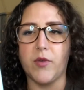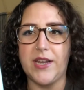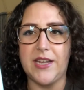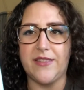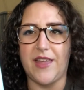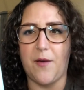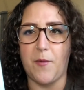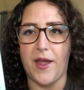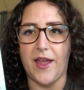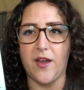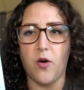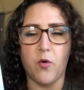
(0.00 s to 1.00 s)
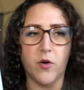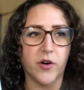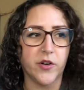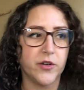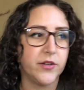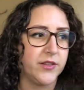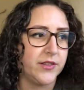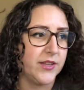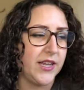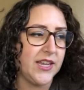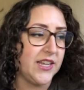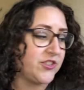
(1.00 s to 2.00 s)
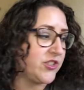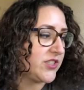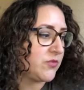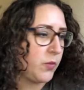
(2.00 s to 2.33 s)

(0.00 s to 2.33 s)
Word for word: read it that way or it's just